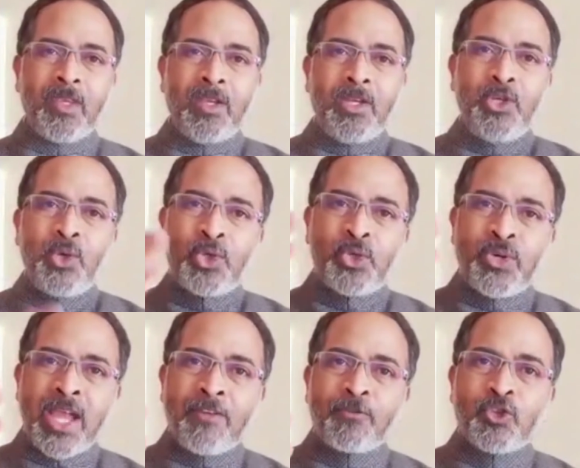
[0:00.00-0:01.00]
You should
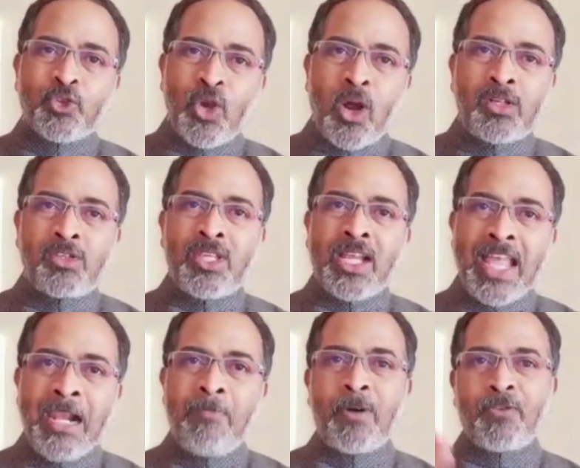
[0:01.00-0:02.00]
have sought the
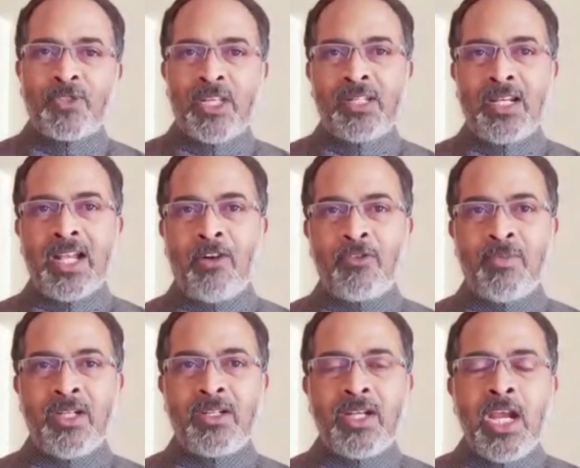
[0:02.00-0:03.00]
help of central
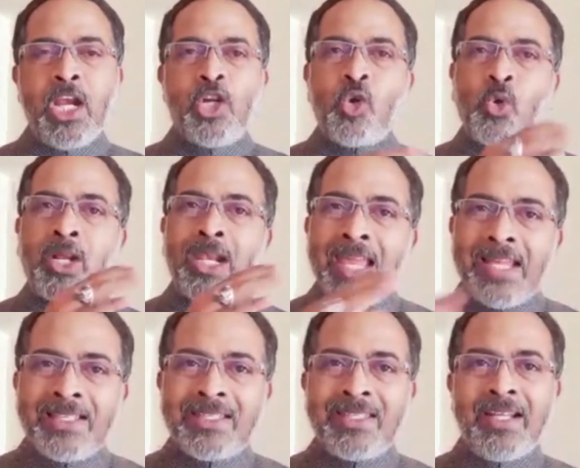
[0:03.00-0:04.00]
government to
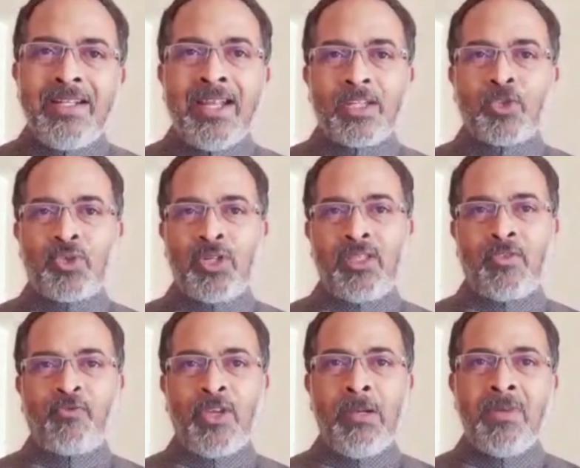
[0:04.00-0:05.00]
cleanse the industry, the
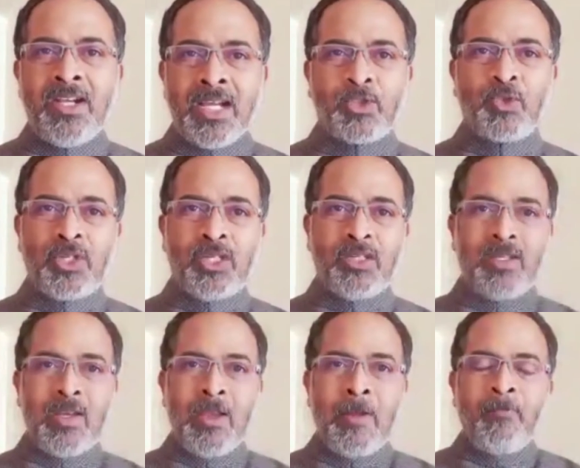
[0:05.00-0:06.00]
film industry,
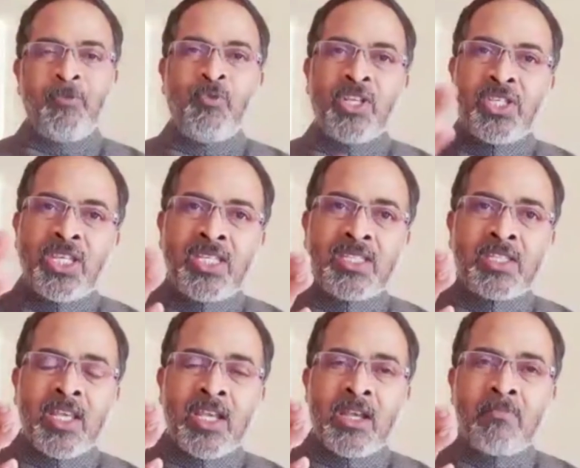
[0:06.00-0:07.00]
which
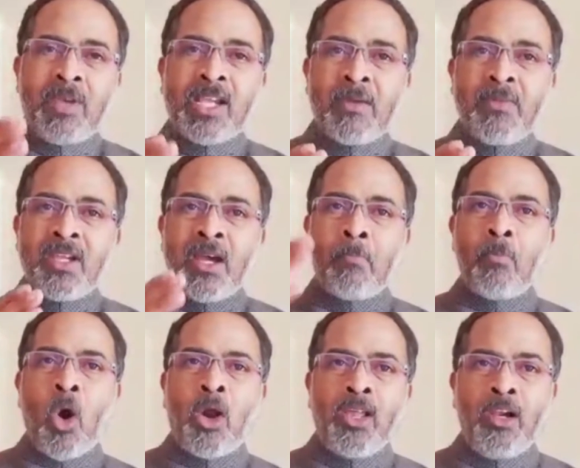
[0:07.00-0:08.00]
is becoming a
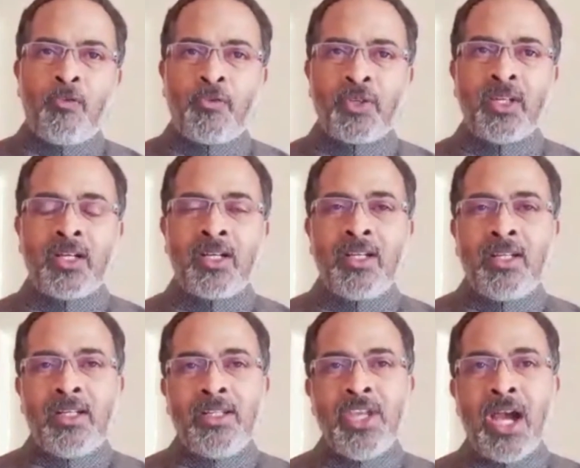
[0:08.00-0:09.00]
model for the
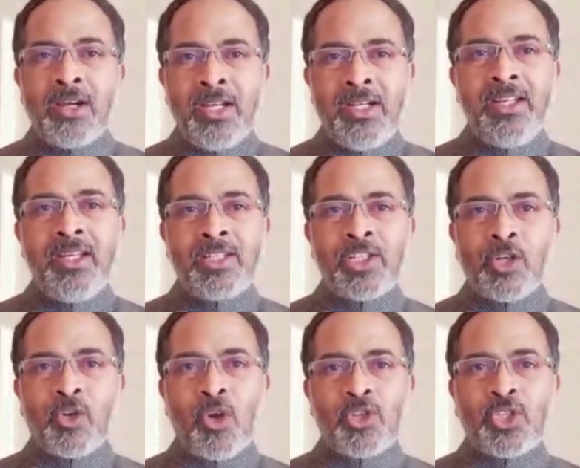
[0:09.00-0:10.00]
young Indians
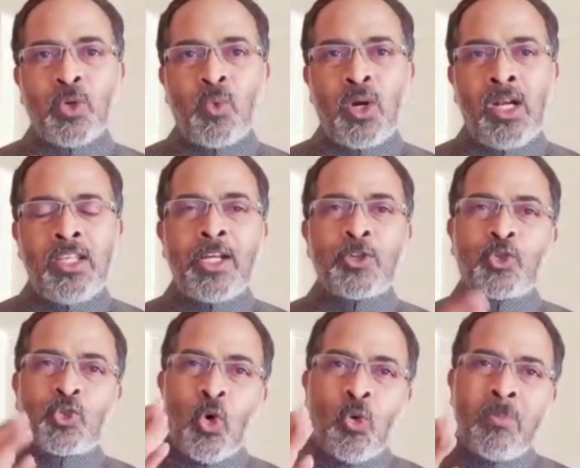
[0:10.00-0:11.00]
across the world. There are
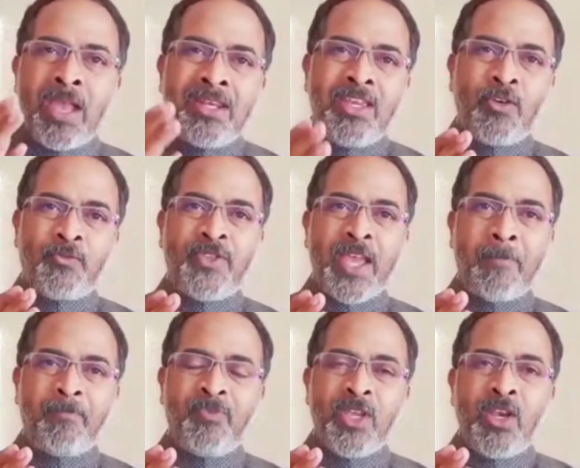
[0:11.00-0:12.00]
so many of
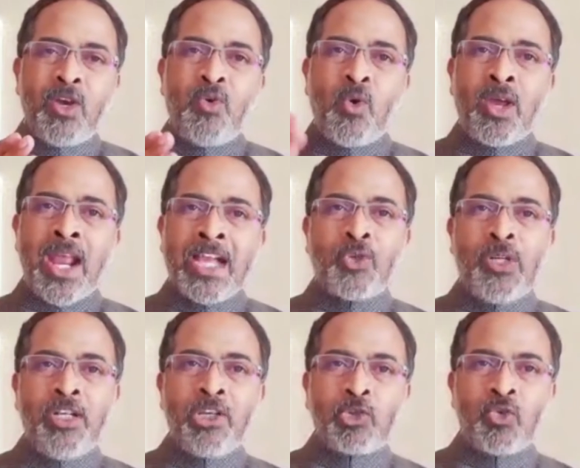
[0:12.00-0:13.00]
them who are
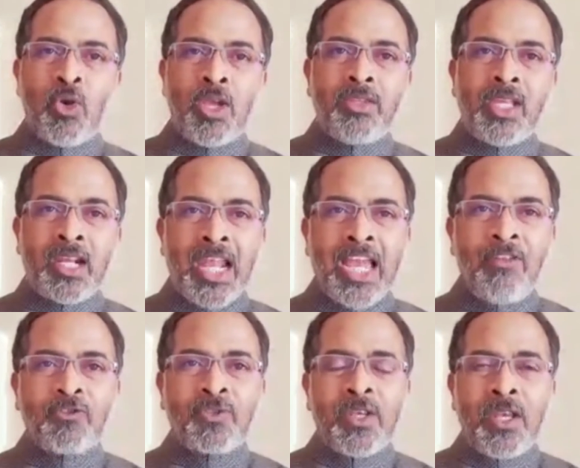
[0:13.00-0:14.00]
actually destroying their lives